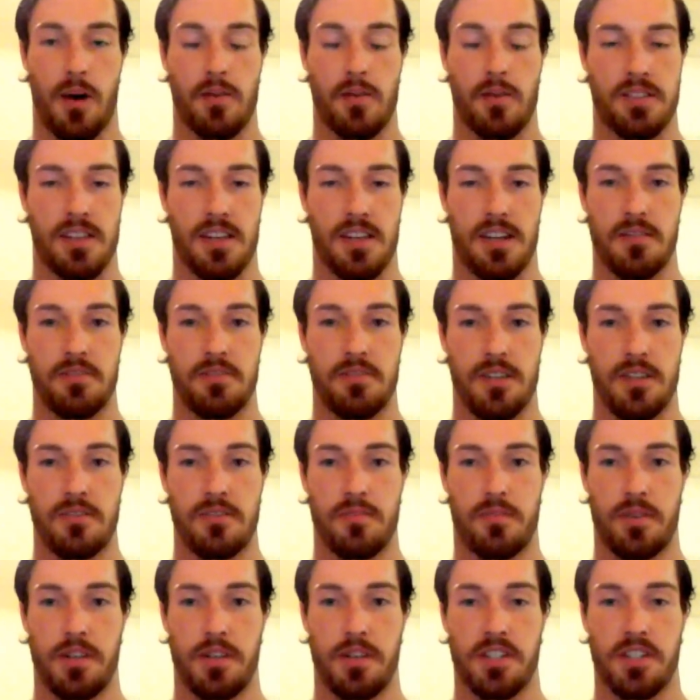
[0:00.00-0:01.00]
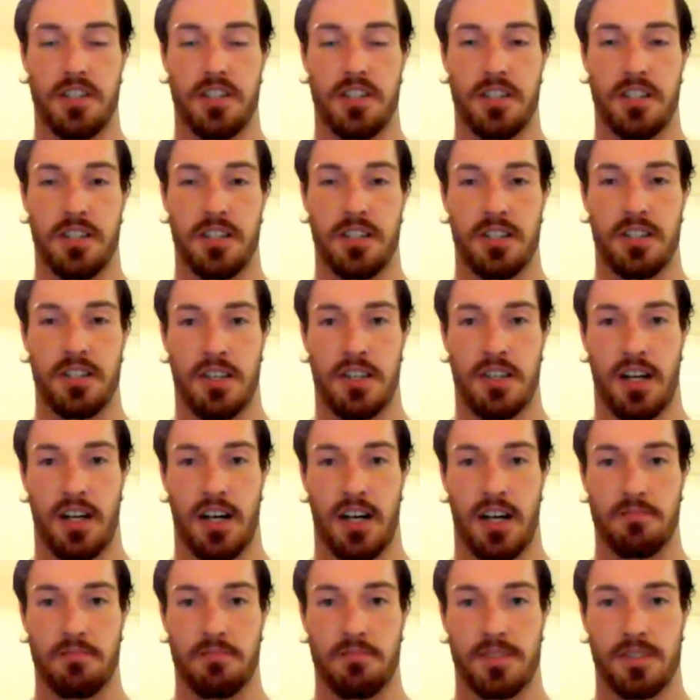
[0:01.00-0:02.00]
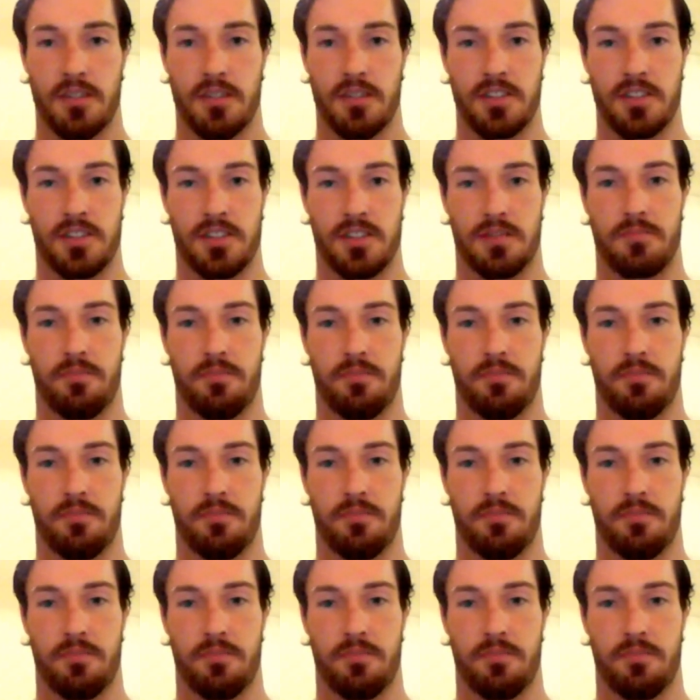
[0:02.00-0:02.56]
I would say it was it was pretty chilly. Um, yeah. So it's